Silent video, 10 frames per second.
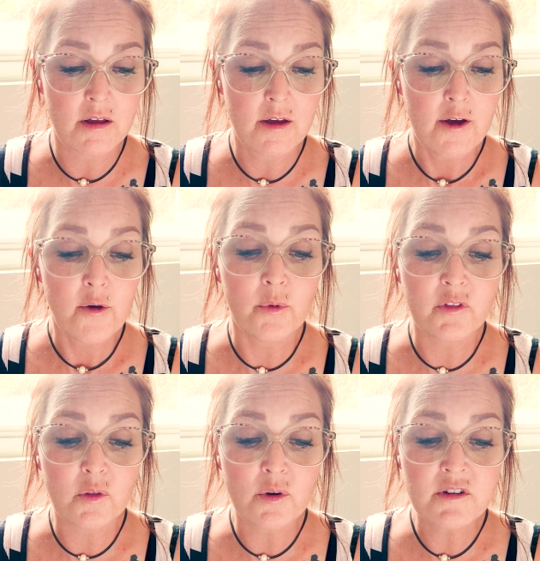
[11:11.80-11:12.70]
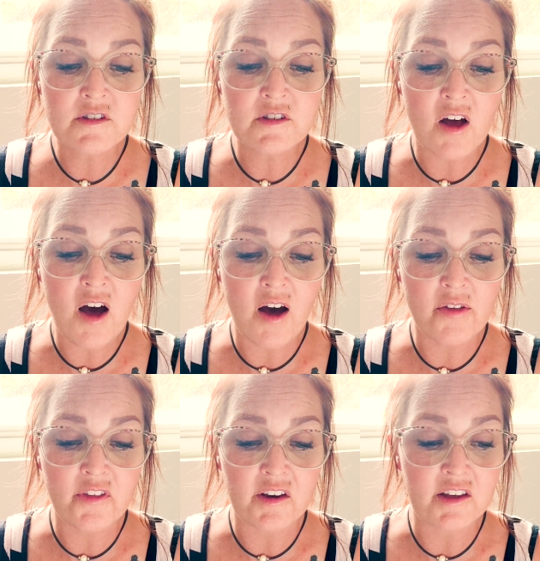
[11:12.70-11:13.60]
When the Lord saw that
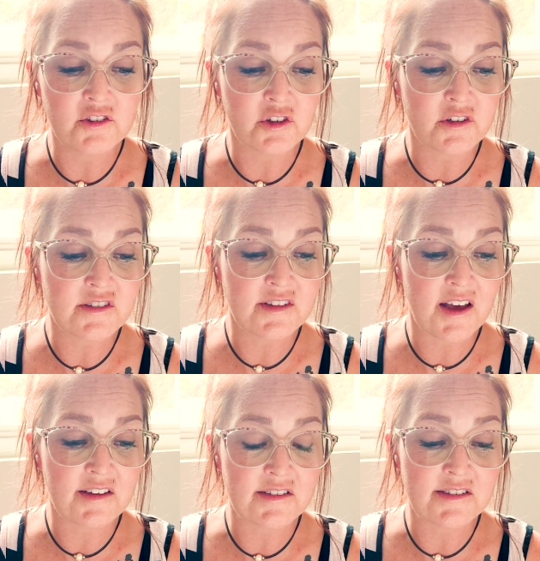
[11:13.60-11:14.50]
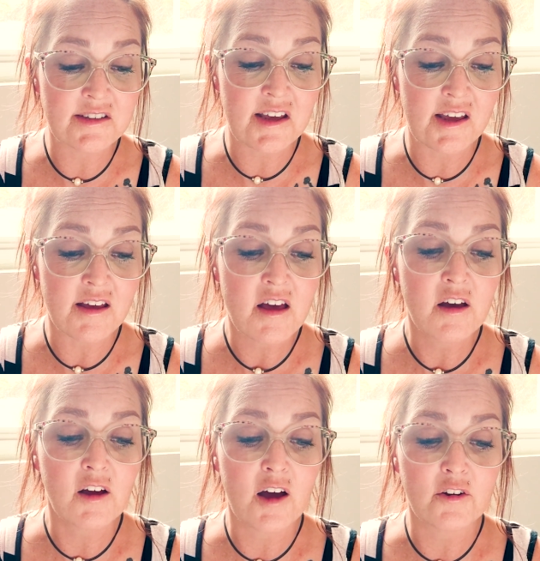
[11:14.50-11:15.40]
he turned aside to see,
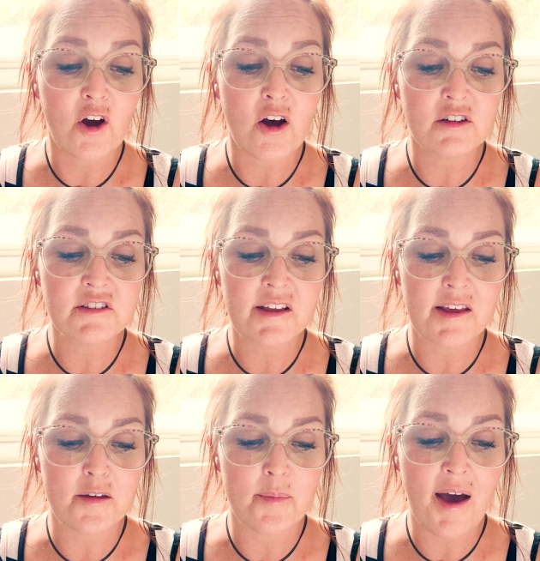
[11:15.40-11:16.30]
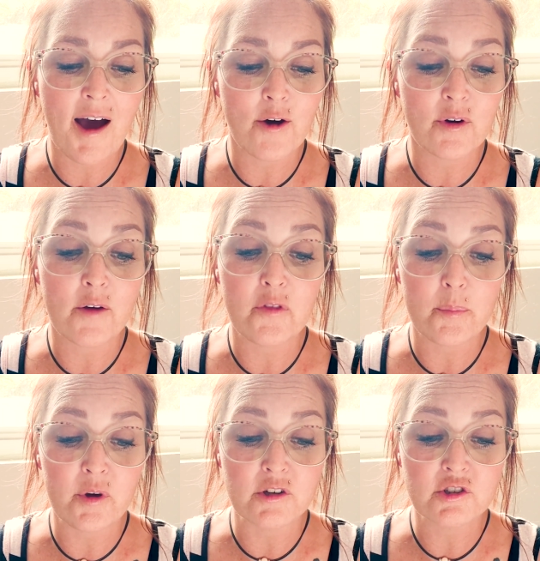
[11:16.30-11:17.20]
God called to him out of the
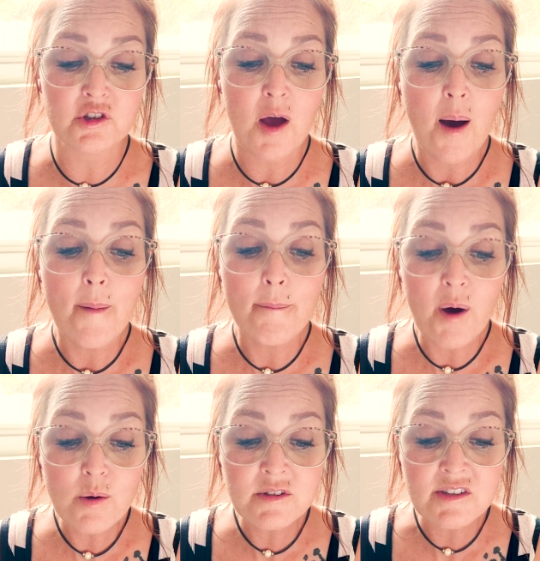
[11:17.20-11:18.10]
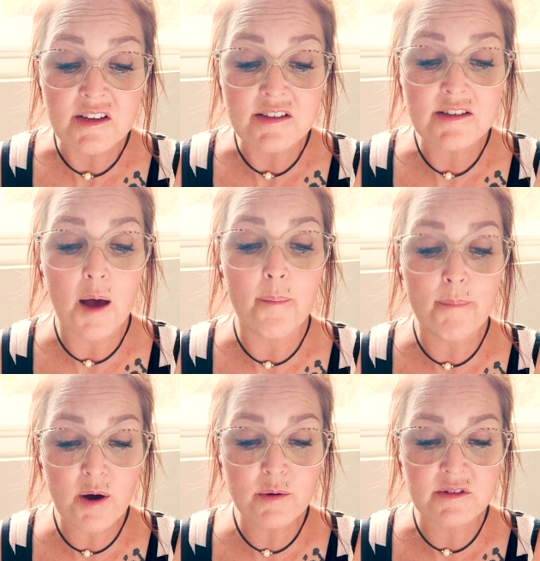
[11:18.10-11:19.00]
bush, Moses,
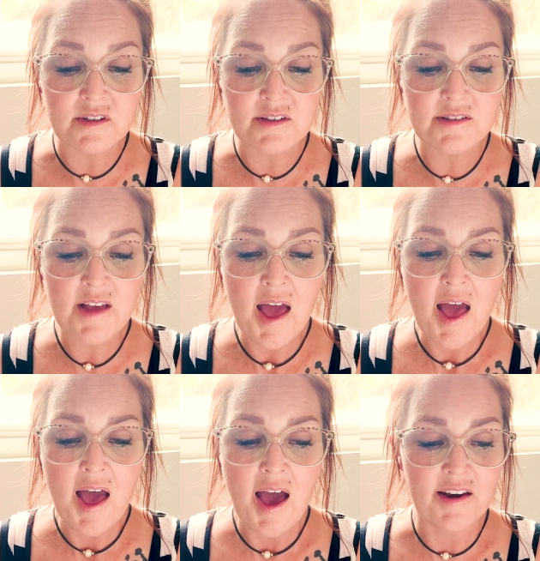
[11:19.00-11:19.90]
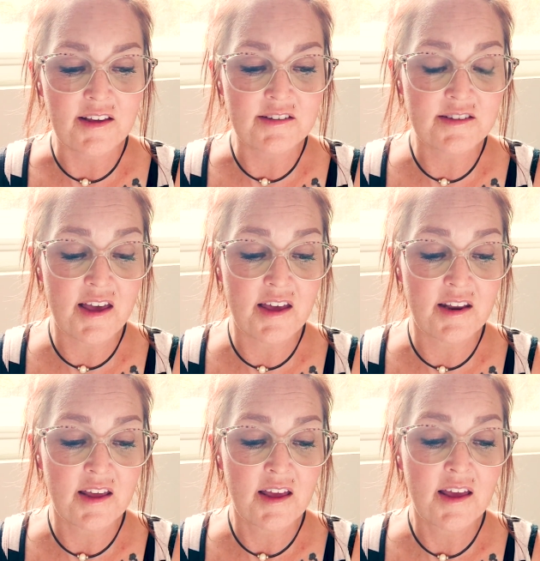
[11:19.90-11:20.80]
Moses. And he said,
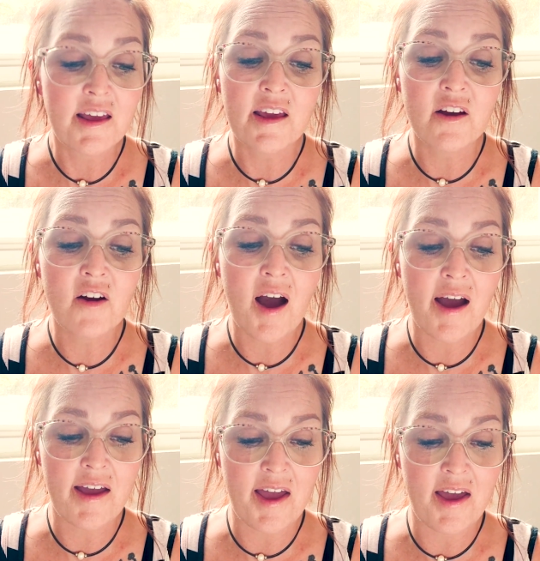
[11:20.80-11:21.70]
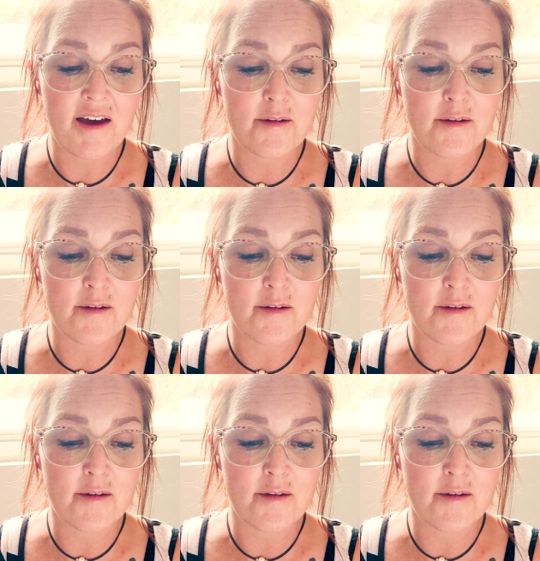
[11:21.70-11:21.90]
Here I am.